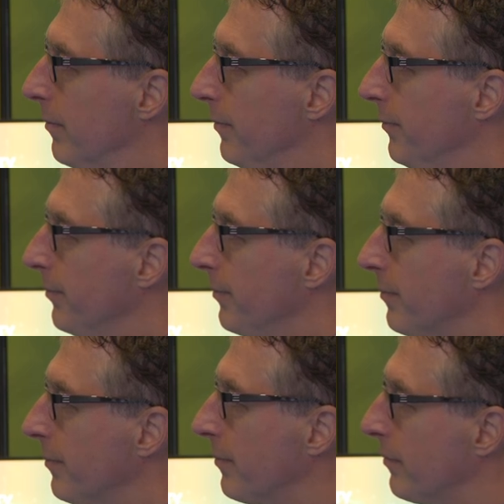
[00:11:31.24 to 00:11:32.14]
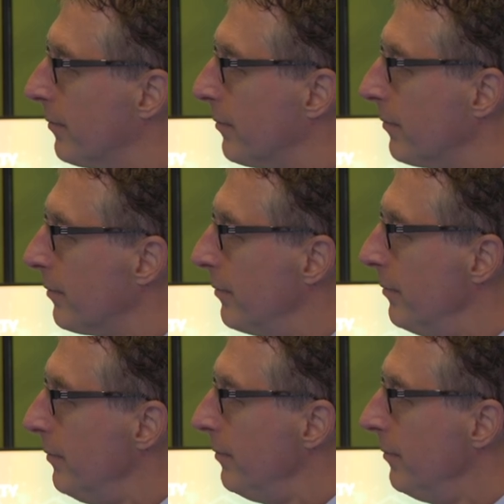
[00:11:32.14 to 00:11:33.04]

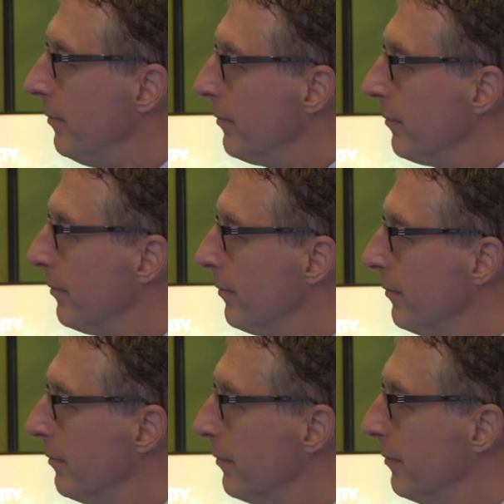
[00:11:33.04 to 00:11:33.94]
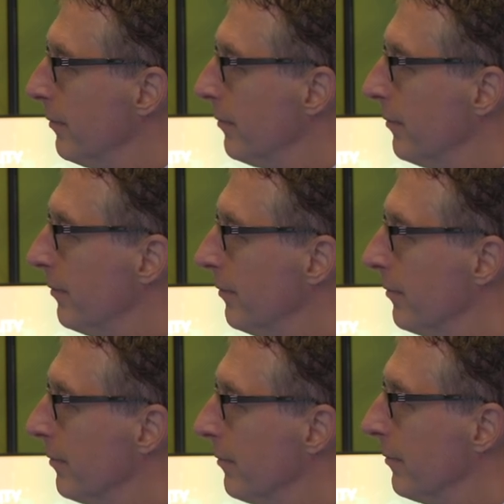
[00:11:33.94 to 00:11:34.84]

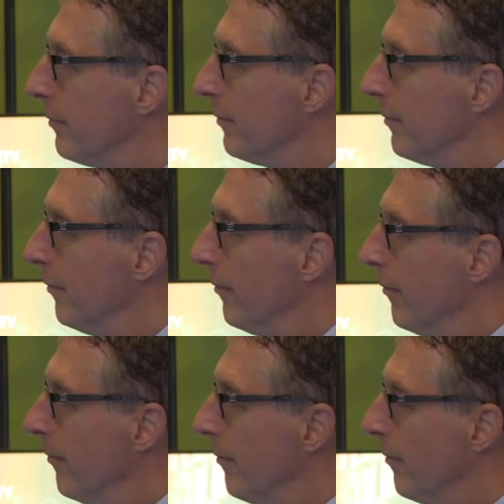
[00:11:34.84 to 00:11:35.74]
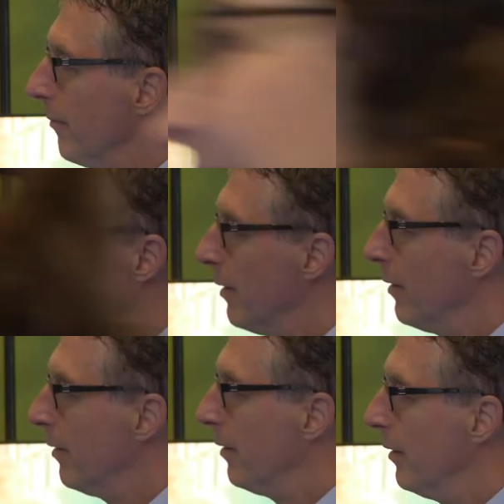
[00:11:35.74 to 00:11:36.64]

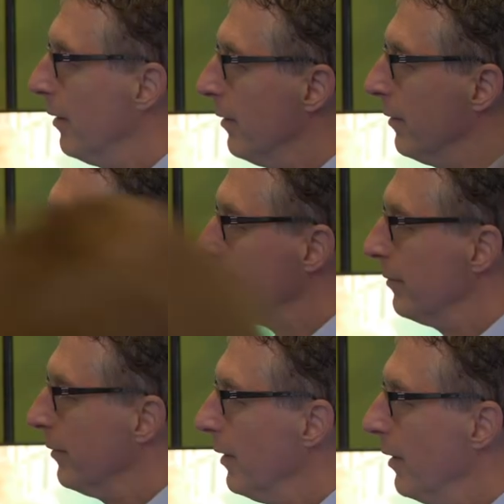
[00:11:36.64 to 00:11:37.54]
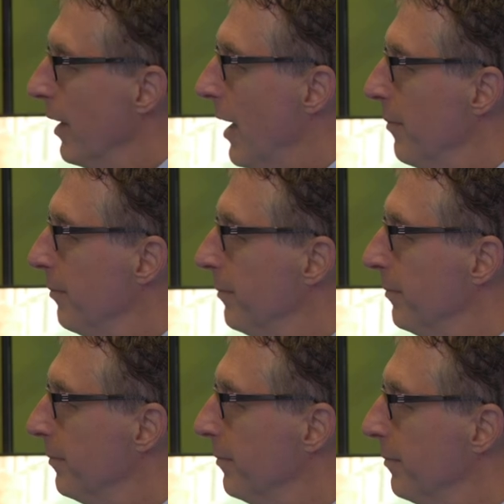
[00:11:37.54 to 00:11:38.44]

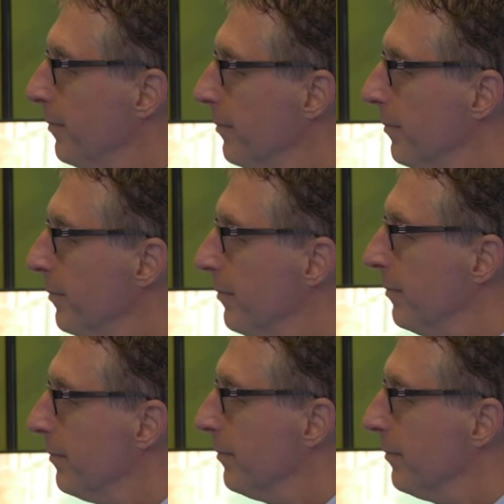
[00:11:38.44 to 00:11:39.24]
The person shown says nothing.